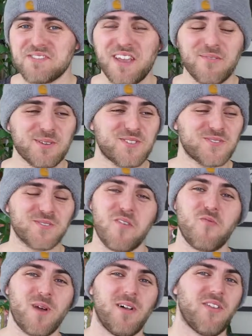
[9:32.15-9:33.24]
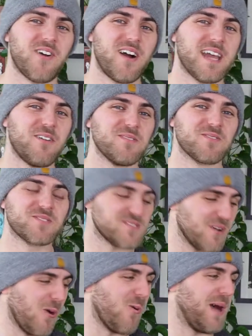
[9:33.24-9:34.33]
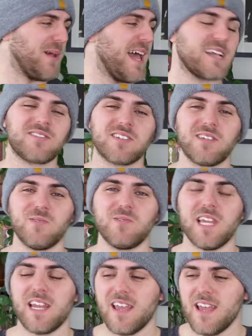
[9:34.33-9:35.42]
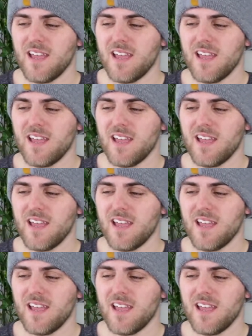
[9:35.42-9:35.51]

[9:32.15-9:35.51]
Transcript: they were so well thought out and so well executed.